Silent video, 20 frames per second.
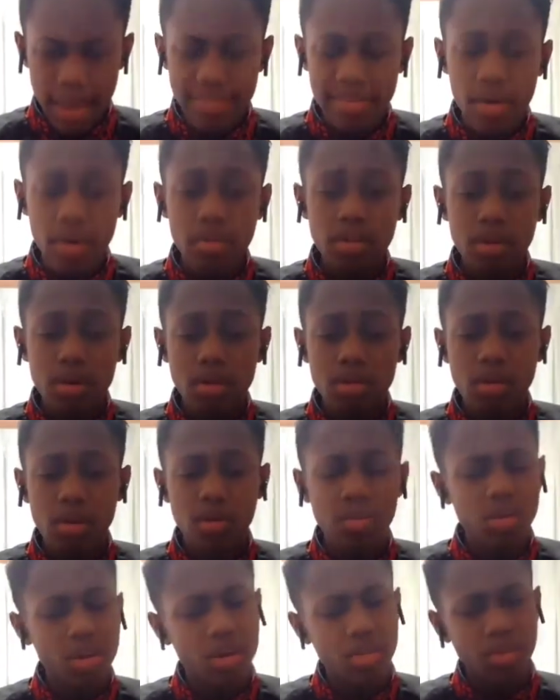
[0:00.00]
And the
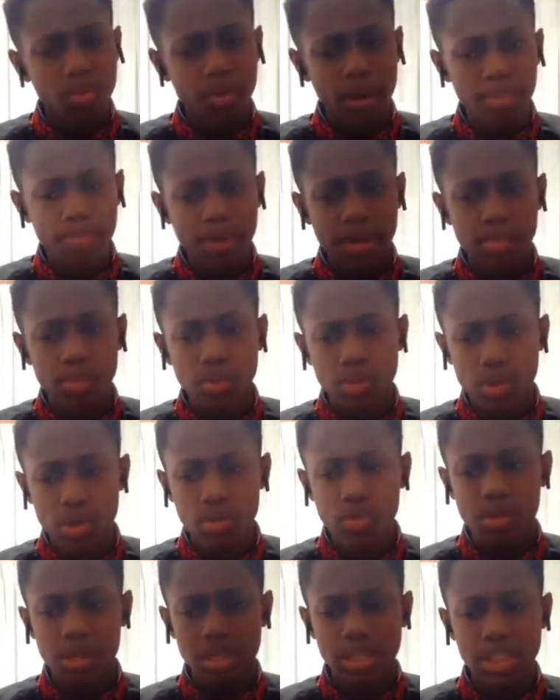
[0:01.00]
only other way people would
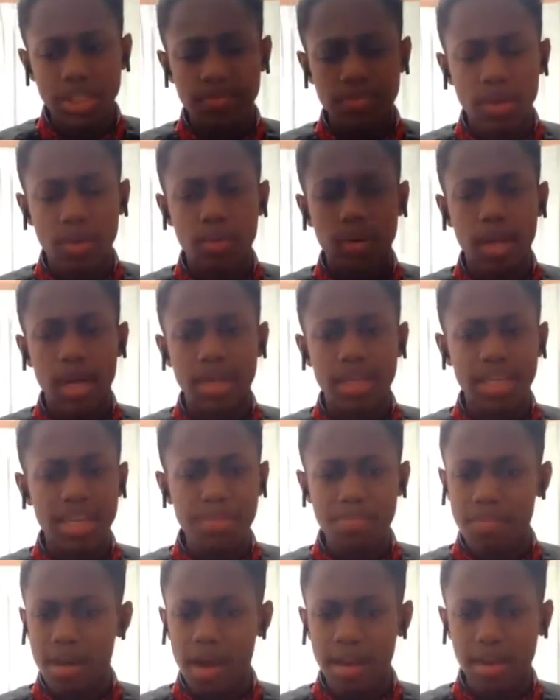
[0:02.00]
do that is if they were like
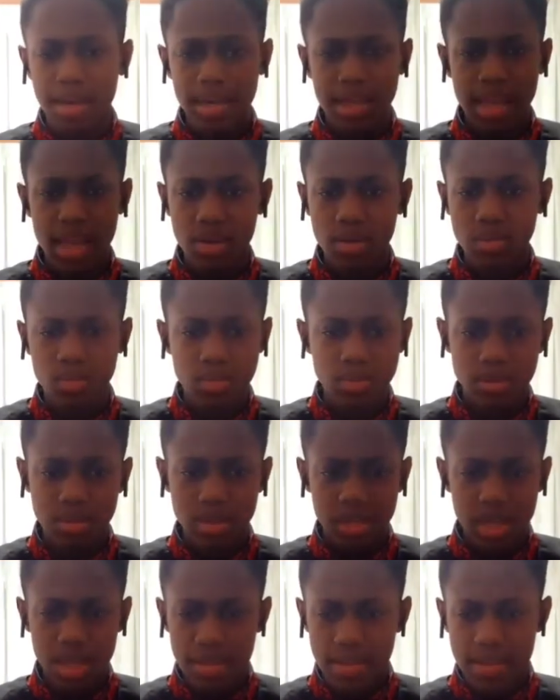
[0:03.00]
demonic, and
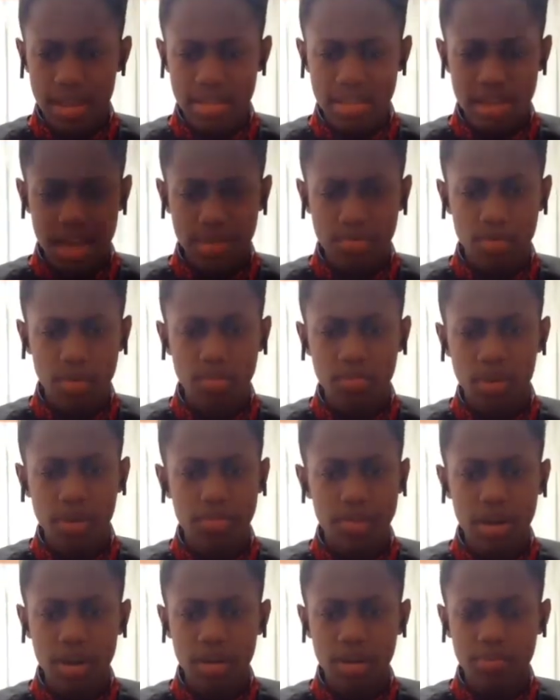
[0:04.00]
that's not
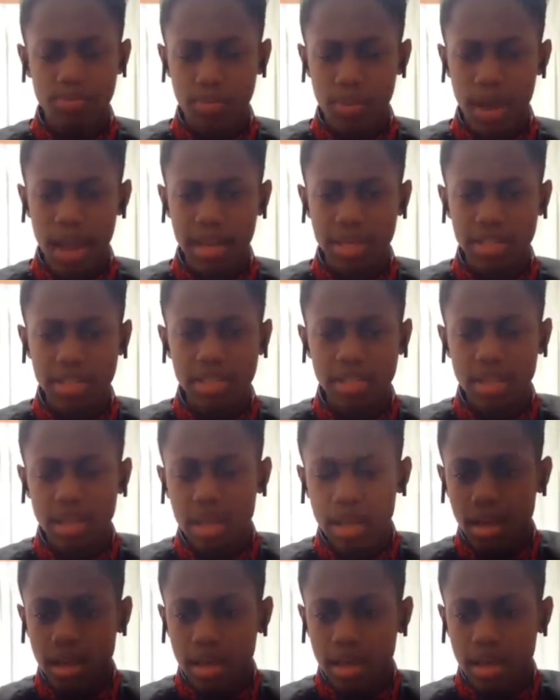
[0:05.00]
a very good practice.